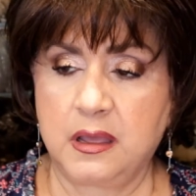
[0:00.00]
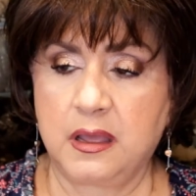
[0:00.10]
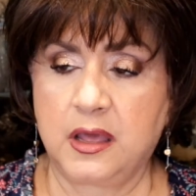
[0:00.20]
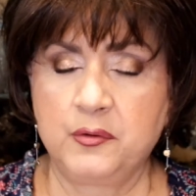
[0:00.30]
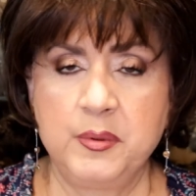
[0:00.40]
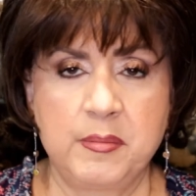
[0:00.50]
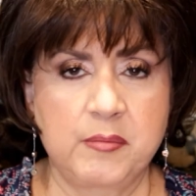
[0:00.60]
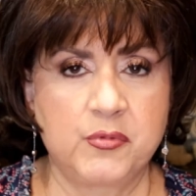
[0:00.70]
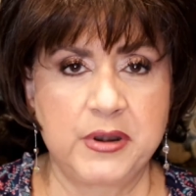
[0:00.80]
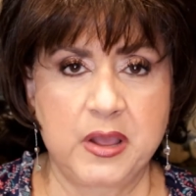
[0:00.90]
I don't
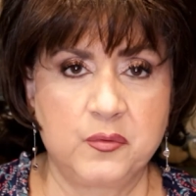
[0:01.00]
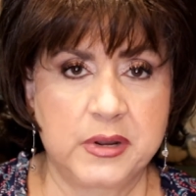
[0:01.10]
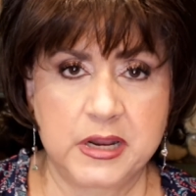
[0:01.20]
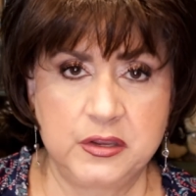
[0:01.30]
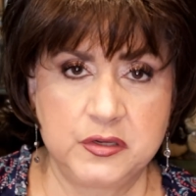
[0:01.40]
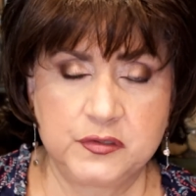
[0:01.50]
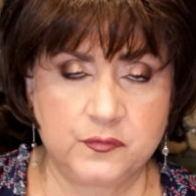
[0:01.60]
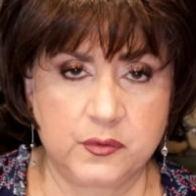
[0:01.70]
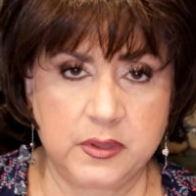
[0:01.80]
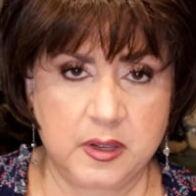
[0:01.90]
remember now what I used
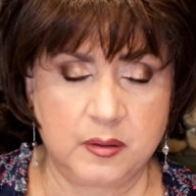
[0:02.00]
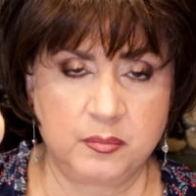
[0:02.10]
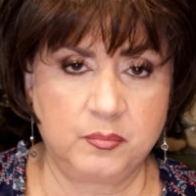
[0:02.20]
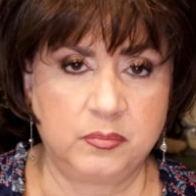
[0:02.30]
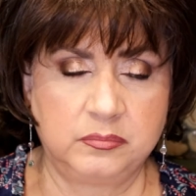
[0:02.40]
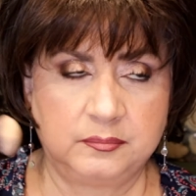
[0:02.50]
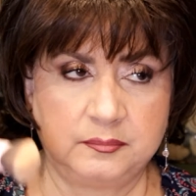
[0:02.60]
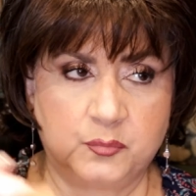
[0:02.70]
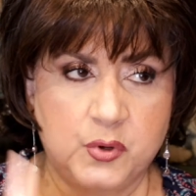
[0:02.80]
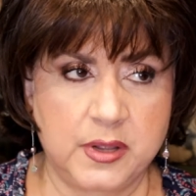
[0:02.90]
for the
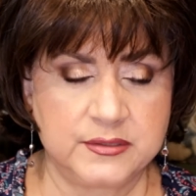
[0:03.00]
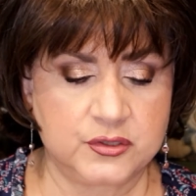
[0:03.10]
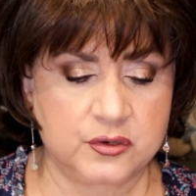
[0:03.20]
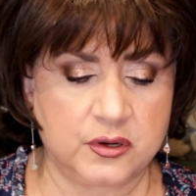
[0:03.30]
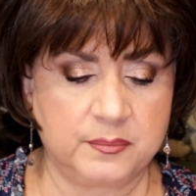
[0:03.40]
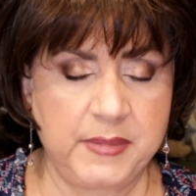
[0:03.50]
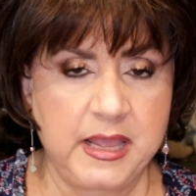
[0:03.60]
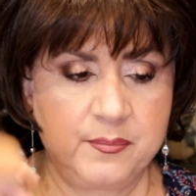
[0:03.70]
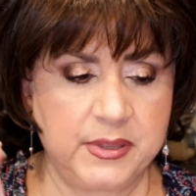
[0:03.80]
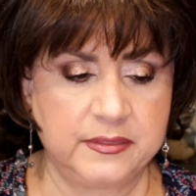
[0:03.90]
bronzer. It may
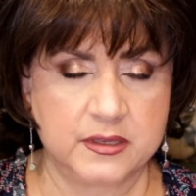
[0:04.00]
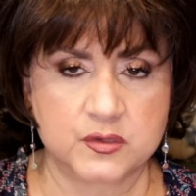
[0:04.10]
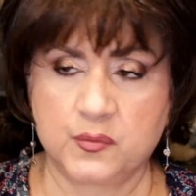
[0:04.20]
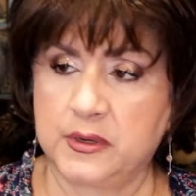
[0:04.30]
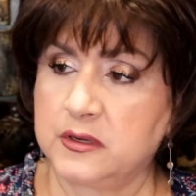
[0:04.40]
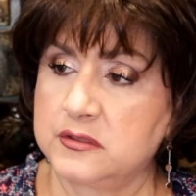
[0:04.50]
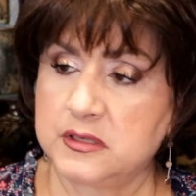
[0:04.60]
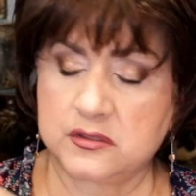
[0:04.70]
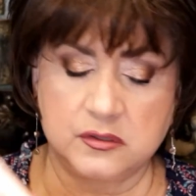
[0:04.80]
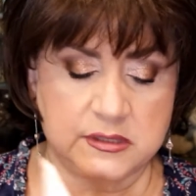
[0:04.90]
have been this one, because
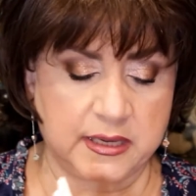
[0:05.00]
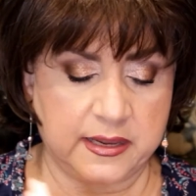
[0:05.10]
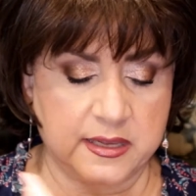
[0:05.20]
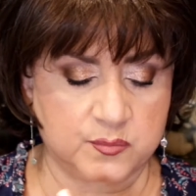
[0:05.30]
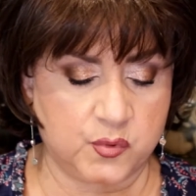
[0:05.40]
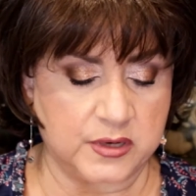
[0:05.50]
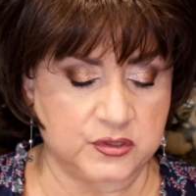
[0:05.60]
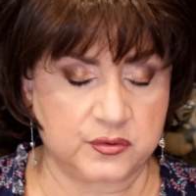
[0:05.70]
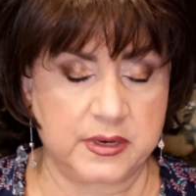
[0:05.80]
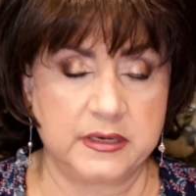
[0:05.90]
this looks like it has
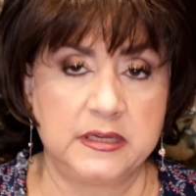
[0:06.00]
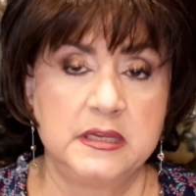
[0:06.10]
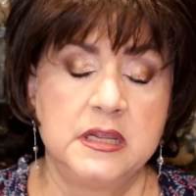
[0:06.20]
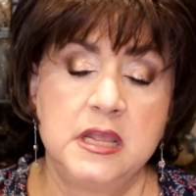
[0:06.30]
bronzer on it.